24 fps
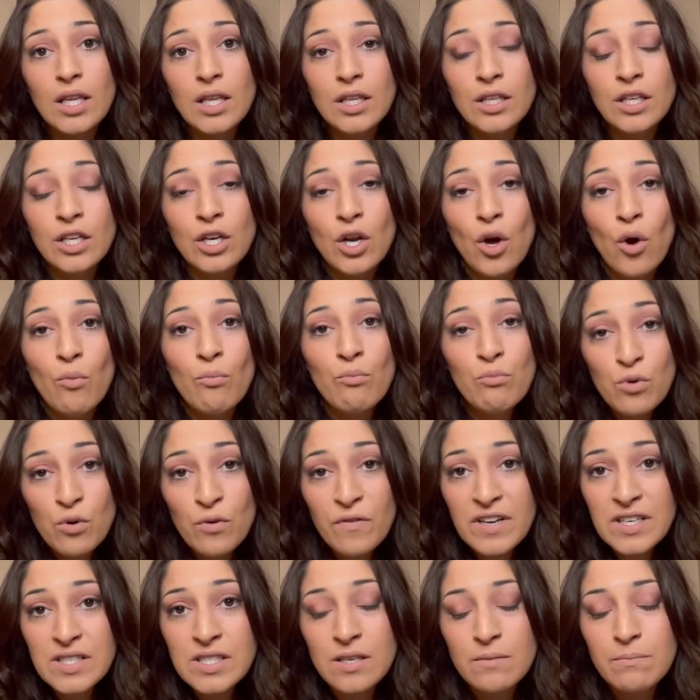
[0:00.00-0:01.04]

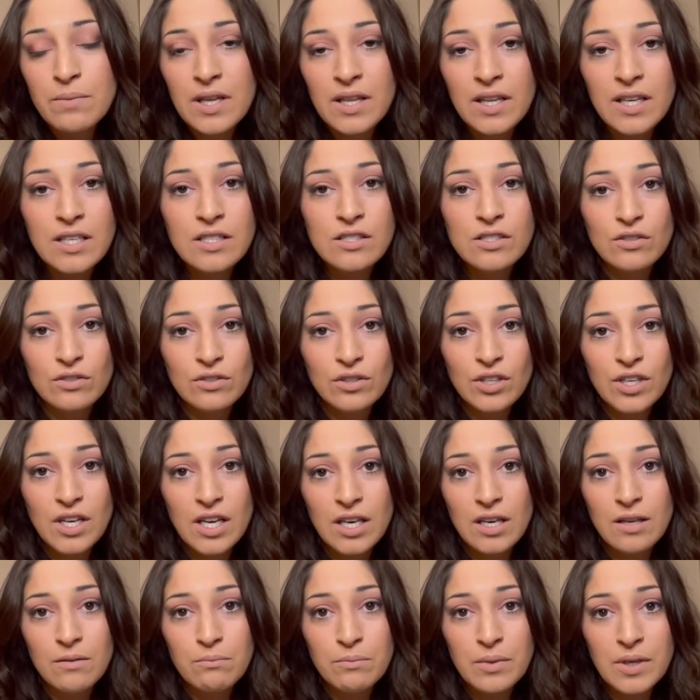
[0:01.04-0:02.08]
moving to Billings or
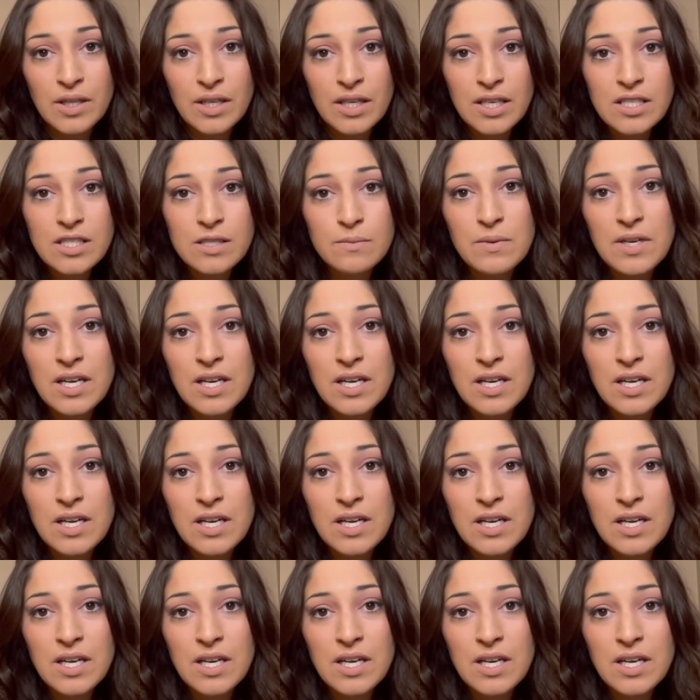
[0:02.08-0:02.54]
looking in Billings.